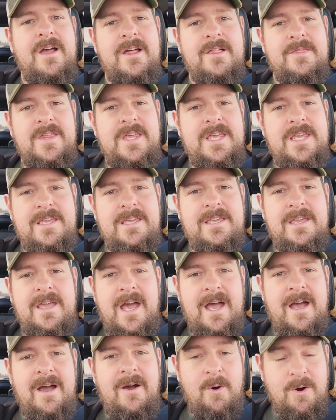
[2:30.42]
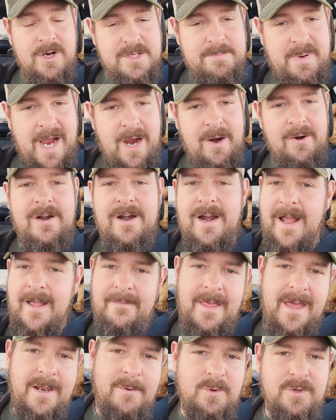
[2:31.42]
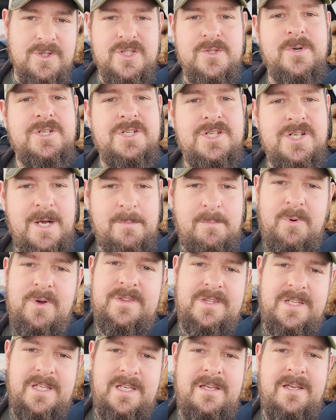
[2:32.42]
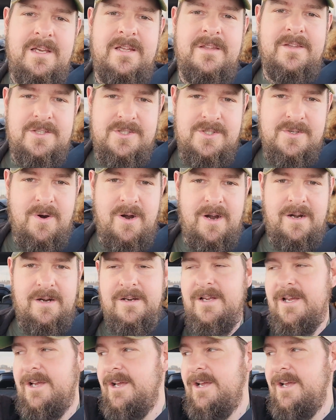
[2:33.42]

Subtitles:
the horsepower, and then we'll switch it up with the torque.